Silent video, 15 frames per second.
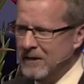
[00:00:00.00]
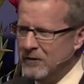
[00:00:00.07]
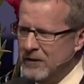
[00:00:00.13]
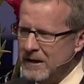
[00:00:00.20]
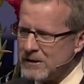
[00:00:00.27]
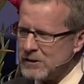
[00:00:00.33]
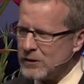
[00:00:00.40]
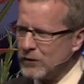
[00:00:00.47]

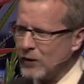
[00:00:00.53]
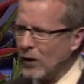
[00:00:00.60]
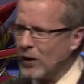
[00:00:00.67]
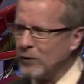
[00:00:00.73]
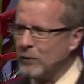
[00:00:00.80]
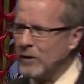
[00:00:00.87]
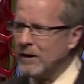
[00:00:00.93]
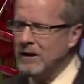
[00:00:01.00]
this
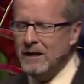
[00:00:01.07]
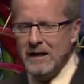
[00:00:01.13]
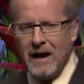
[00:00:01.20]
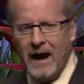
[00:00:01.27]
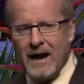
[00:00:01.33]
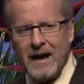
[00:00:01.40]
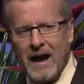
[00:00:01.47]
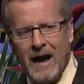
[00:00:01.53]
third one,
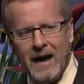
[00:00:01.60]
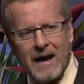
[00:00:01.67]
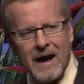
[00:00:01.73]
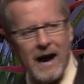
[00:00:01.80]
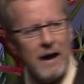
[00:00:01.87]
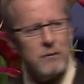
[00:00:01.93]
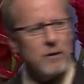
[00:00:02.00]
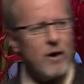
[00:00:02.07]
I,
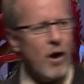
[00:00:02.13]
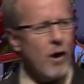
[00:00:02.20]
I, I, would